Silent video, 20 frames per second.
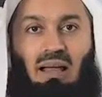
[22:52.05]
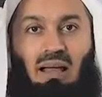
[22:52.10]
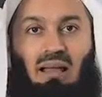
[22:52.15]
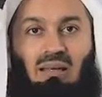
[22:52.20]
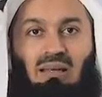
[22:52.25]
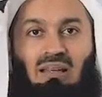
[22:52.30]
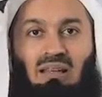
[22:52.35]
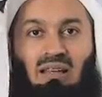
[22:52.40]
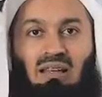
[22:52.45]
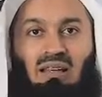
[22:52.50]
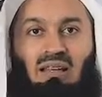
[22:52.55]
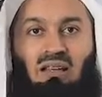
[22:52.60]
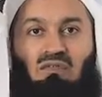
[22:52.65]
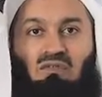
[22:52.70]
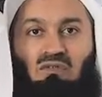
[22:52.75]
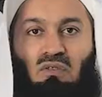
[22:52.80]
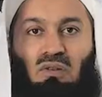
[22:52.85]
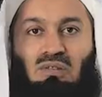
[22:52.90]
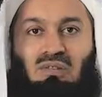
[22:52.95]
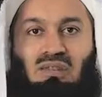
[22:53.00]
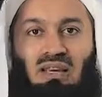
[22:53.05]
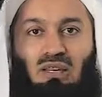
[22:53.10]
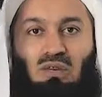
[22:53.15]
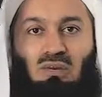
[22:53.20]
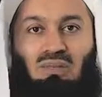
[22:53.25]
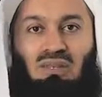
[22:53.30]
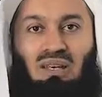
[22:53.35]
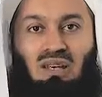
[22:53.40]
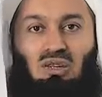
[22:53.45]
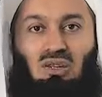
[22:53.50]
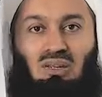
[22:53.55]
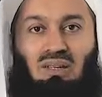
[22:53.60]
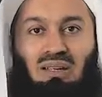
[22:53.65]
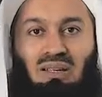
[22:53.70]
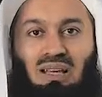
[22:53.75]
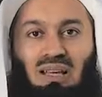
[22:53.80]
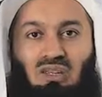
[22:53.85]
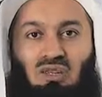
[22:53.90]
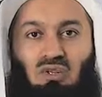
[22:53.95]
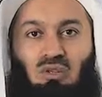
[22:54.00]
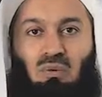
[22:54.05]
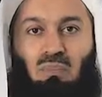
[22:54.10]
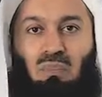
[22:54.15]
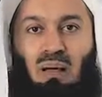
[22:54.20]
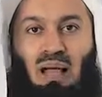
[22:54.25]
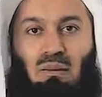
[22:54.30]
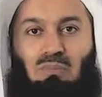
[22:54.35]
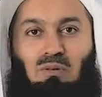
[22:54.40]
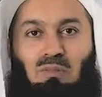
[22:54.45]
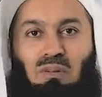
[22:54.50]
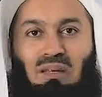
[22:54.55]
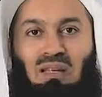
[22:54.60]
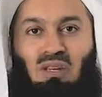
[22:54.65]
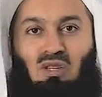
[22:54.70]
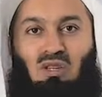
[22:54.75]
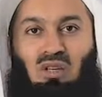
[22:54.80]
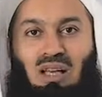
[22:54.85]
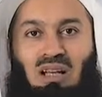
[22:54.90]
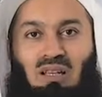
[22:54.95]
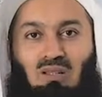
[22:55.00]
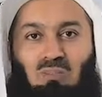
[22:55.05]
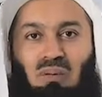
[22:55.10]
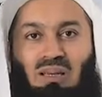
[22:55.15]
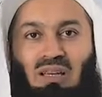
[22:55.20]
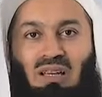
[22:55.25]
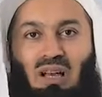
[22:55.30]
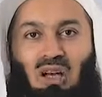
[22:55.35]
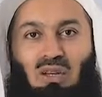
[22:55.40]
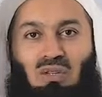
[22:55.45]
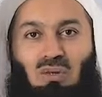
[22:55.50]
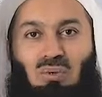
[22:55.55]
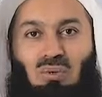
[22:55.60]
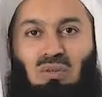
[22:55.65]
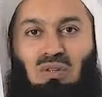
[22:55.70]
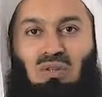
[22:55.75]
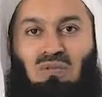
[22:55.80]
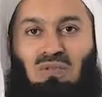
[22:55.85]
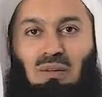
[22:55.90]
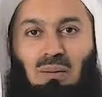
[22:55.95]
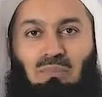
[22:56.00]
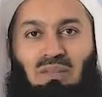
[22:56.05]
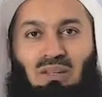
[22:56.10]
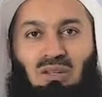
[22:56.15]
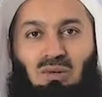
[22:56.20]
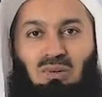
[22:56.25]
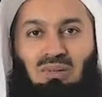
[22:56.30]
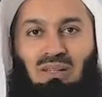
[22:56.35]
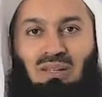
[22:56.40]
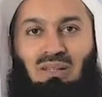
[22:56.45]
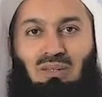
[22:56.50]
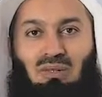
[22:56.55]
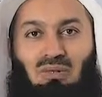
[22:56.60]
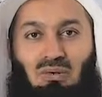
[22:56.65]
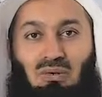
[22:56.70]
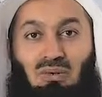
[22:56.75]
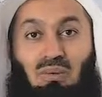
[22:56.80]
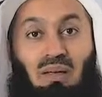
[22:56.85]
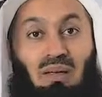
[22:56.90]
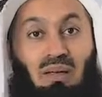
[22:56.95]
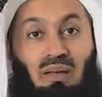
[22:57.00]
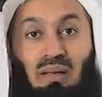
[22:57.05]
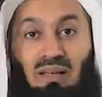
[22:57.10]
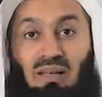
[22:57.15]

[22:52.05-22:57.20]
and getting a false accusation against you, perhaps being jailed, being accused of something you didn't do.